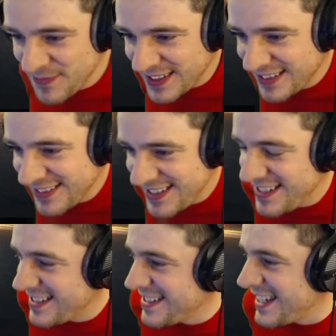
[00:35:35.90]
This
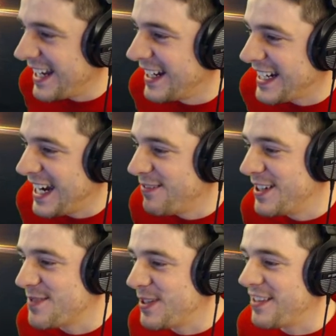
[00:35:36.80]
is insane. I can't wait
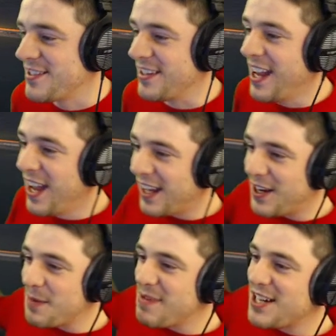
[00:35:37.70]
to play this. And I
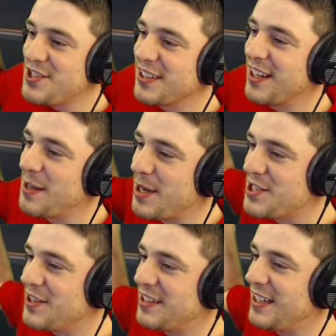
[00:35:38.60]

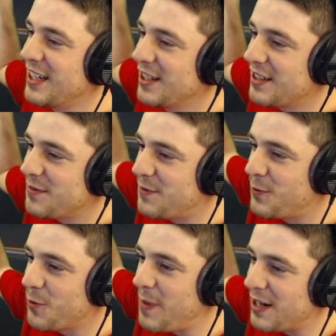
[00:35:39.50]
imagine the
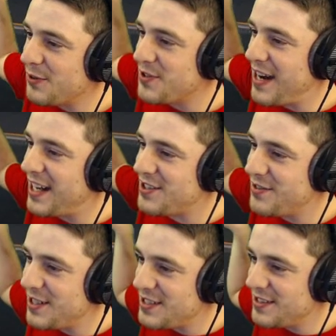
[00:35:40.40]
four barrels are
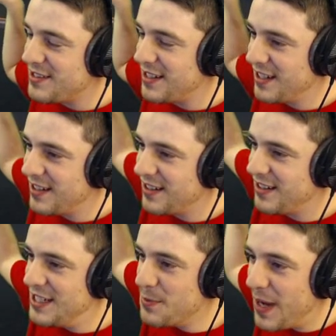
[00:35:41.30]
actuated
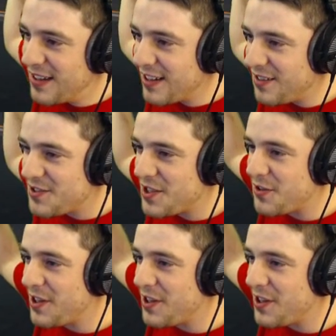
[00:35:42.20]
independently of each other.